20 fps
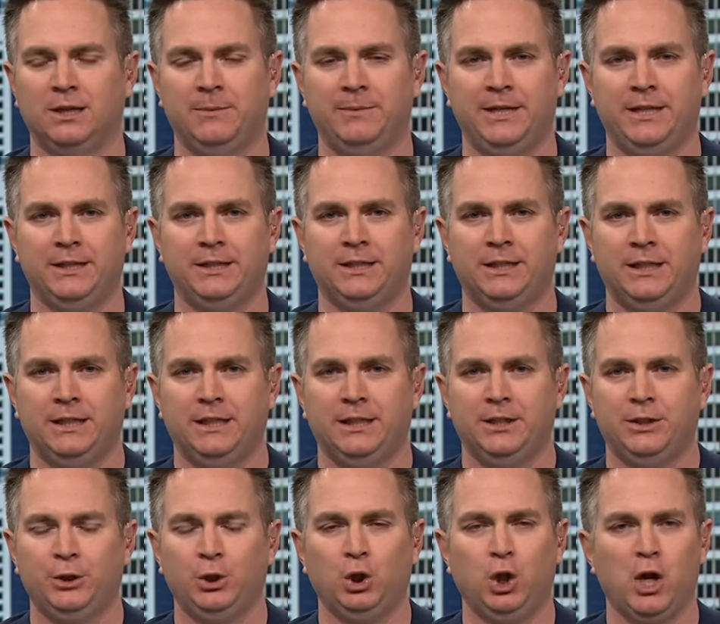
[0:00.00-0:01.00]
I mean,
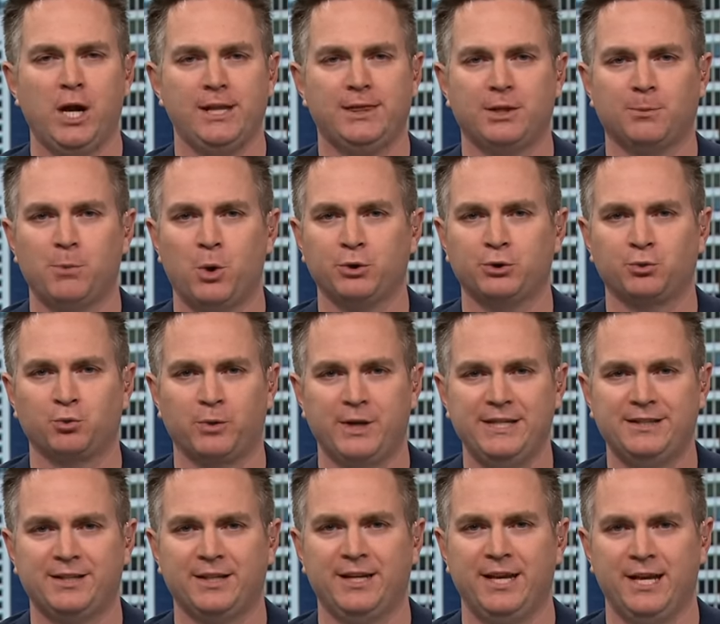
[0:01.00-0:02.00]
you look at the most
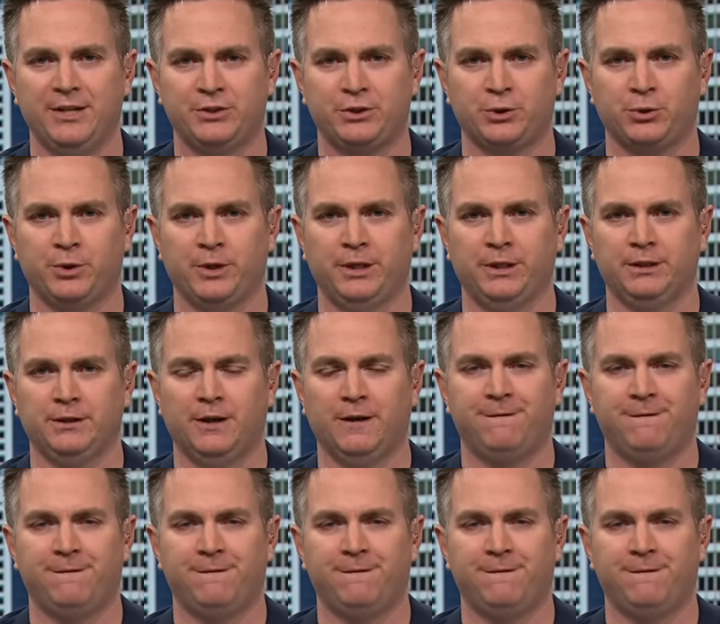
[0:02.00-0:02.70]
recent history,